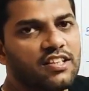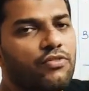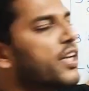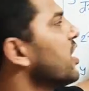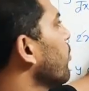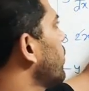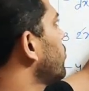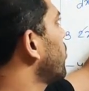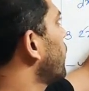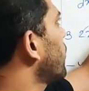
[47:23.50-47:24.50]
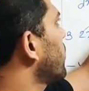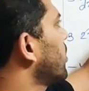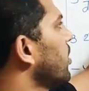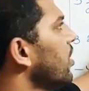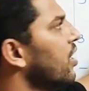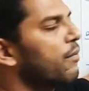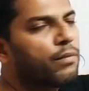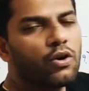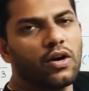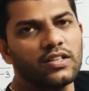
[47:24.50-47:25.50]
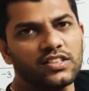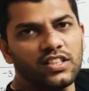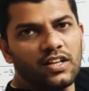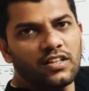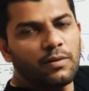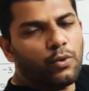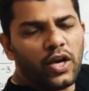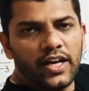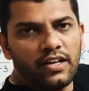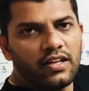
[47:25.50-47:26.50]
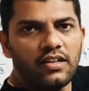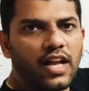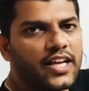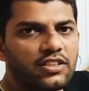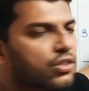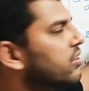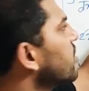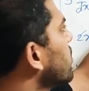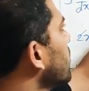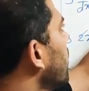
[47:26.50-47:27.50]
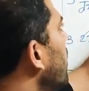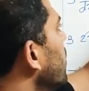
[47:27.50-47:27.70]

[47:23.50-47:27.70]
given equation of curve, because the point lies on the curve.